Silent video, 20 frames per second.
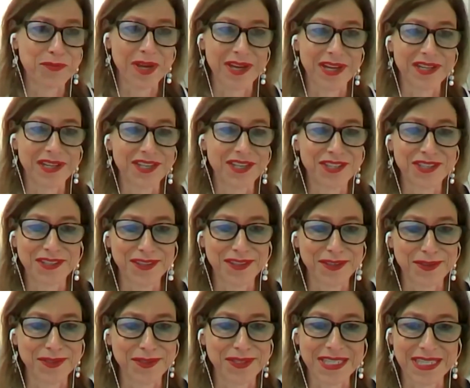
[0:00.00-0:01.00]
much,
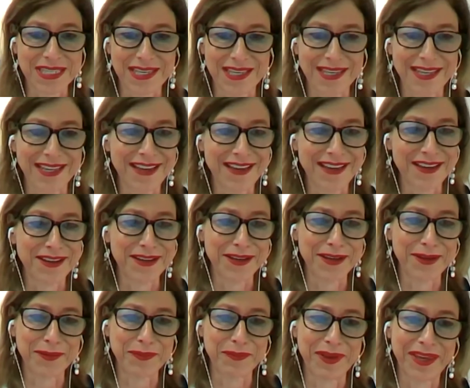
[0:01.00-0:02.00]
Lucy.
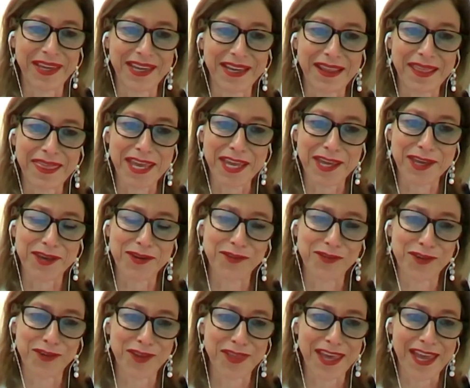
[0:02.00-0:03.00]
And thank you
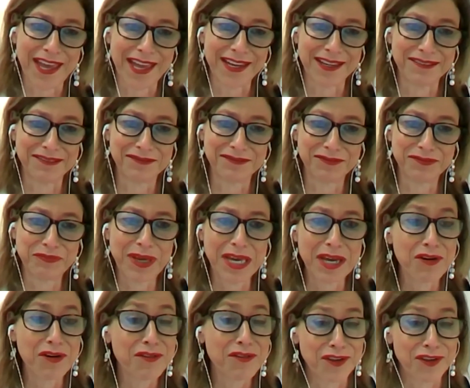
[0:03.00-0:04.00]
for that
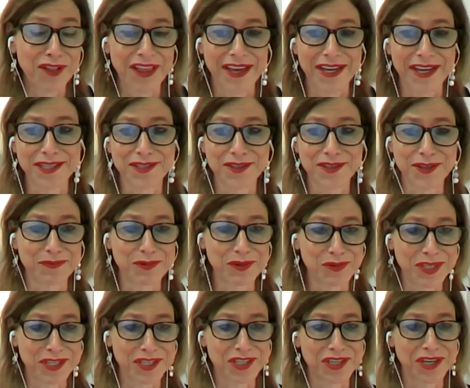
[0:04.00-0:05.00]
powerful excerpt,
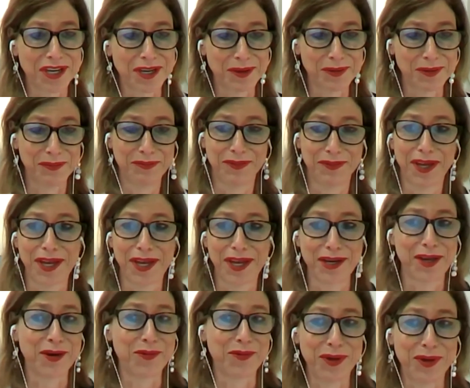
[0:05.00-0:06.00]
which I
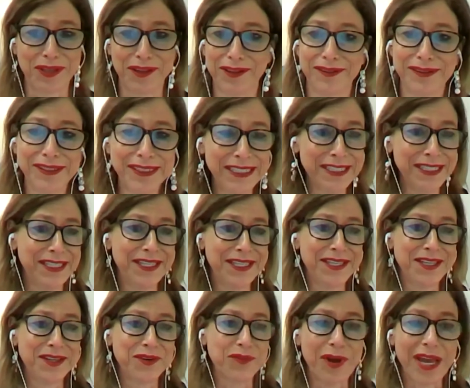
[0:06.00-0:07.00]
know will
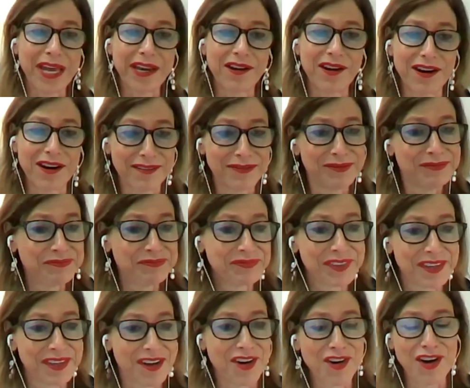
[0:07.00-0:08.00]
whet
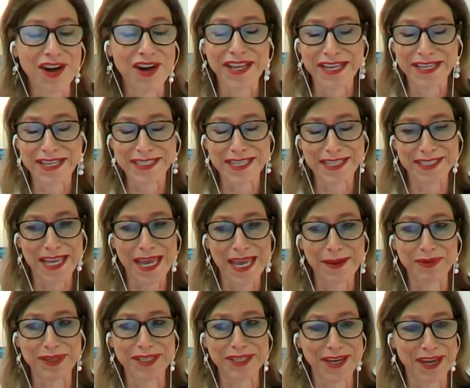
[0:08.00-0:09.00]
our audience's
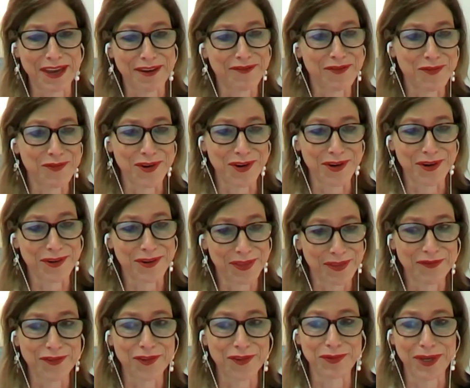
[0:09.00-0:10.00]
appetite for
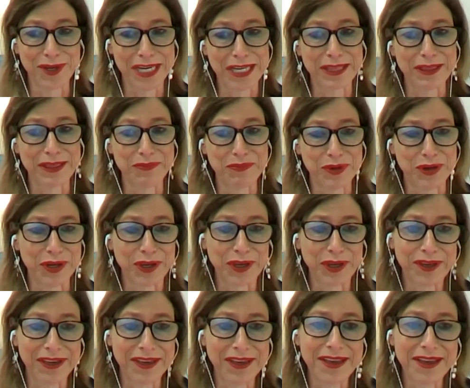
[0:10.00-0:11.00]
reading the
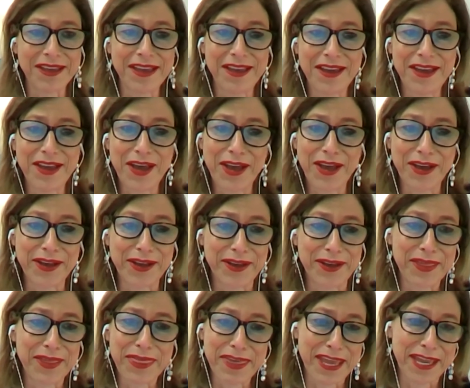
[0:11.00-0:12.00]
book.
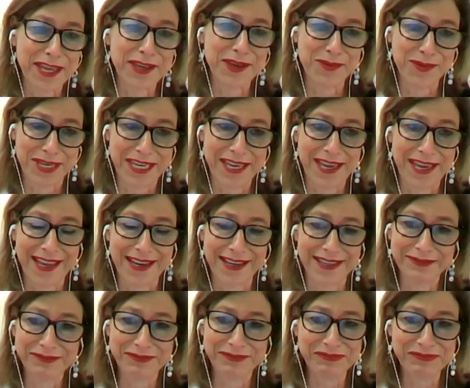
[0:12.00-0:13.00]
Thank you again.